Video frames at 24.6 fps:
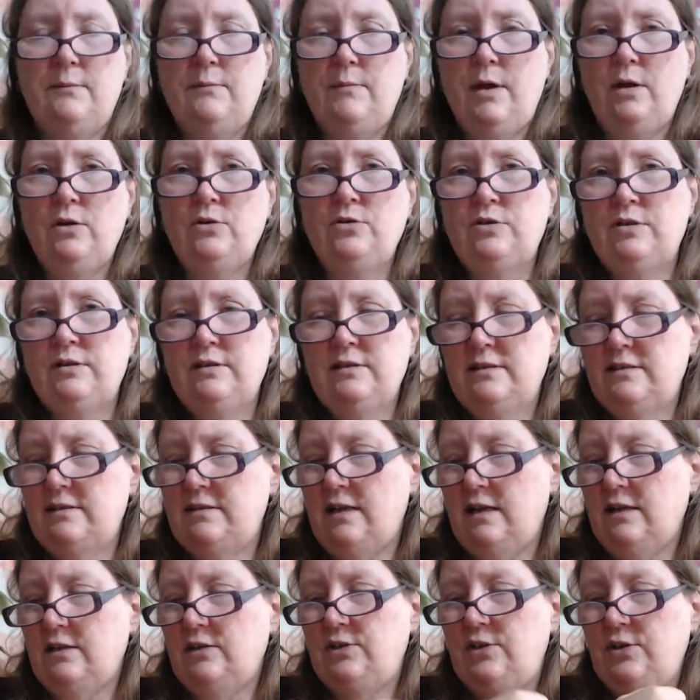emotions
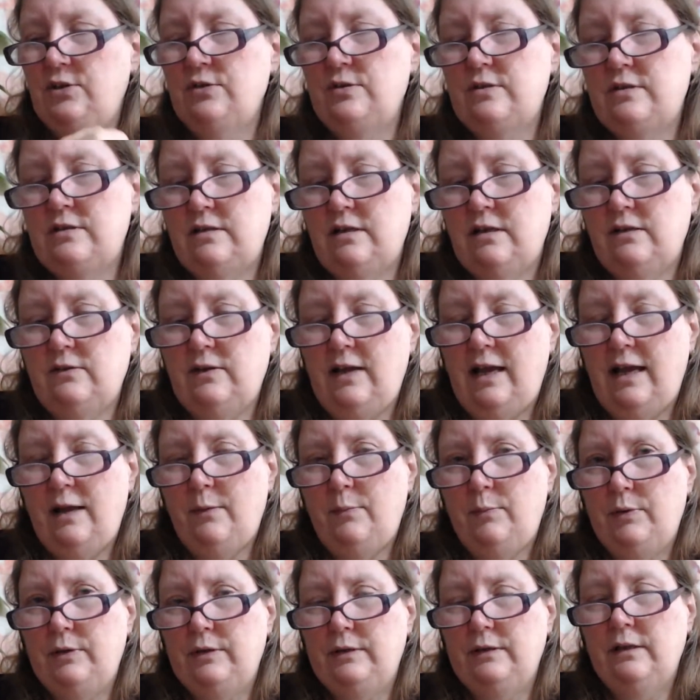that used to
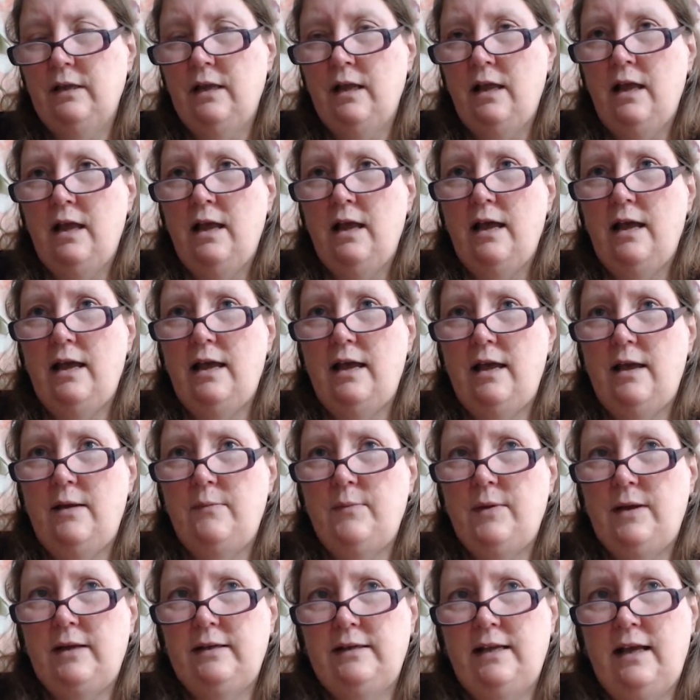happen
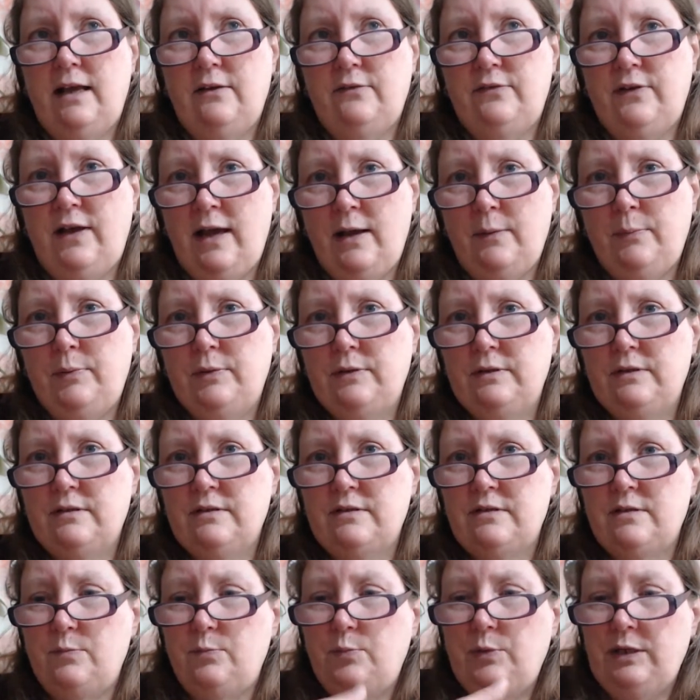and have
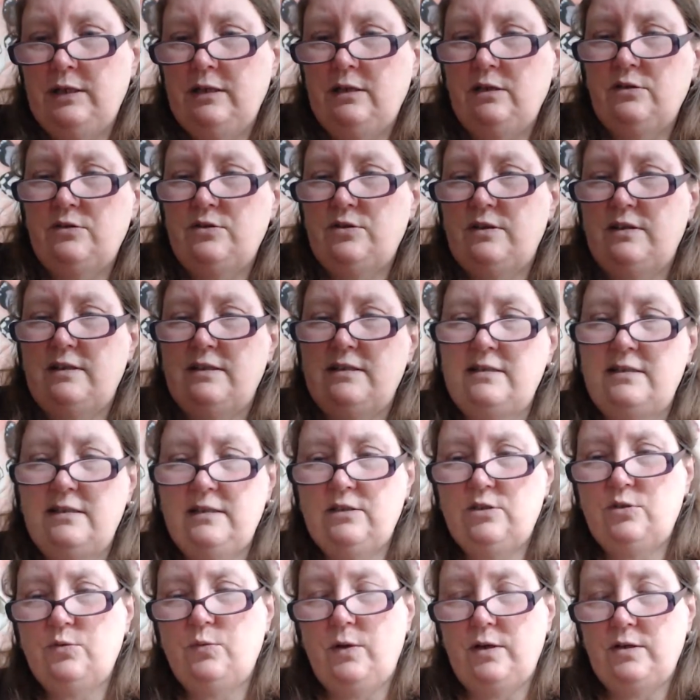happened to bring you to the
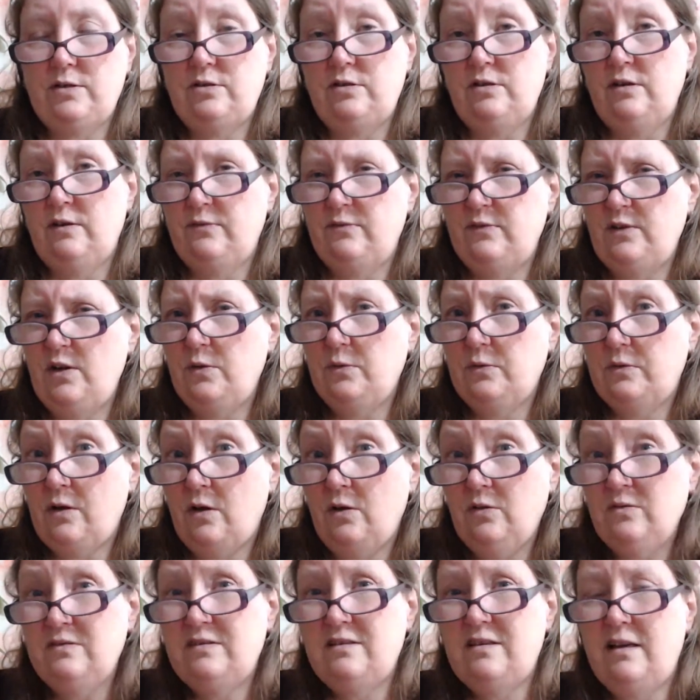situation of no
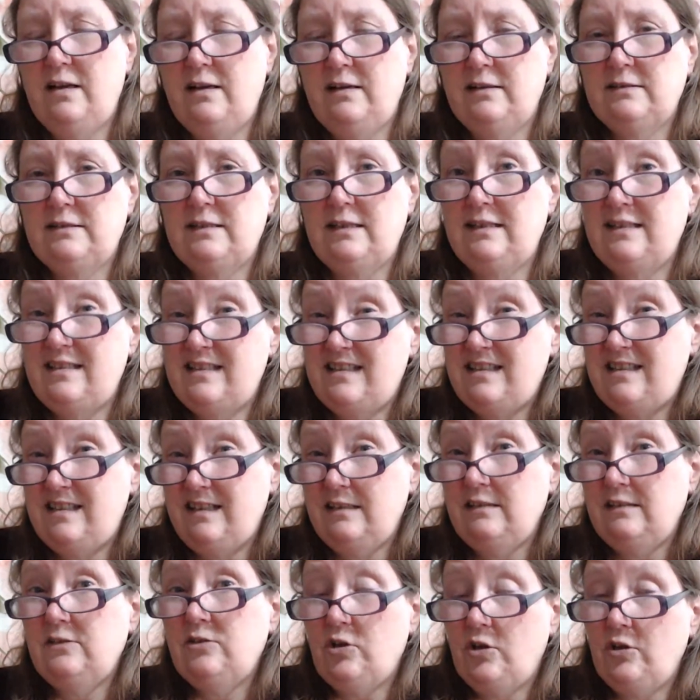contact is
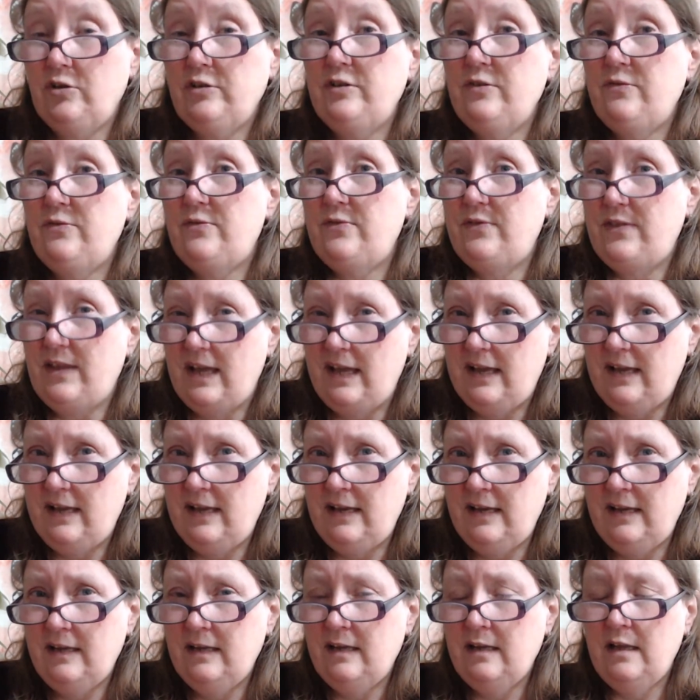still kind of
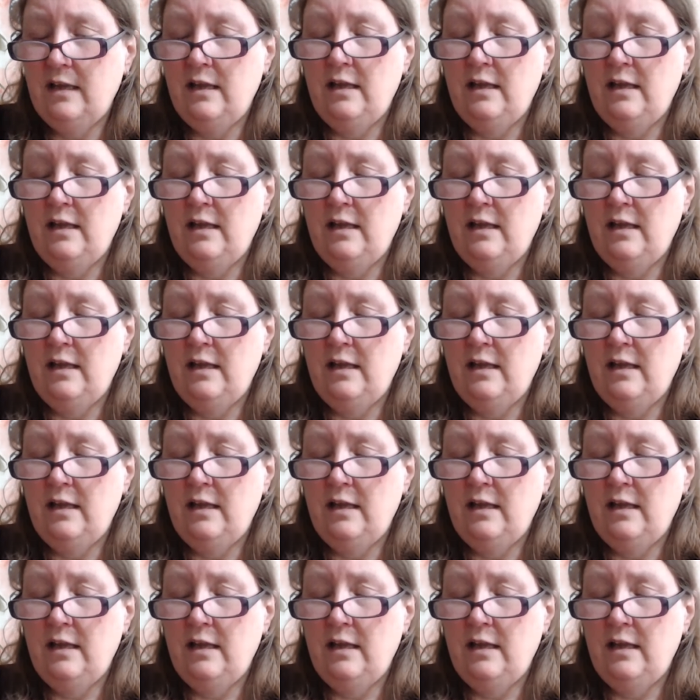there,